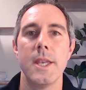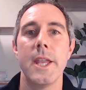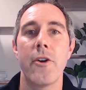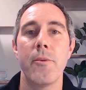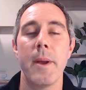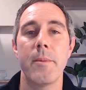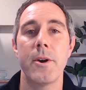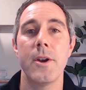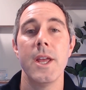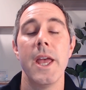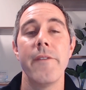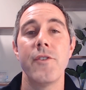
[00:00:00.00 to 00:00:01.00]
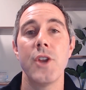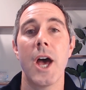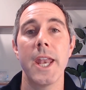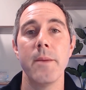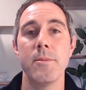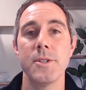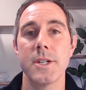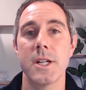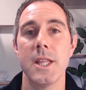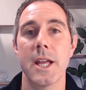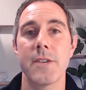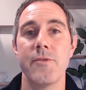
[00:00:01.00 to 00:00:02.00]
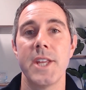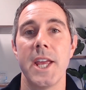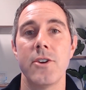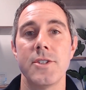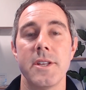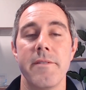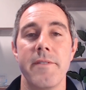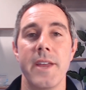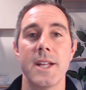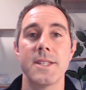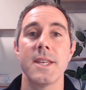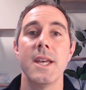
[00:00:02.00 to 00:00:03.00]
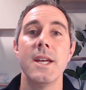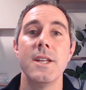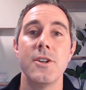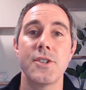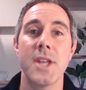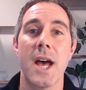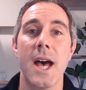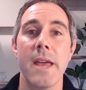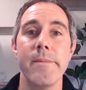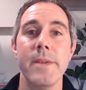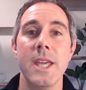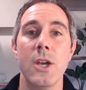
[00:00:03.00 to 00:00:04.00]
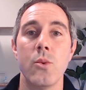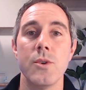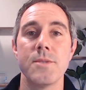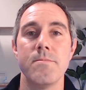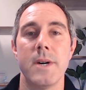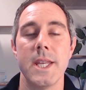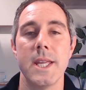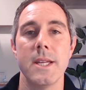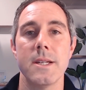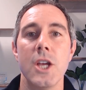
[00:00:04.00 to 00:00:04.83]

Now remember, if you're not able to collect retainers in advance, your time equals money.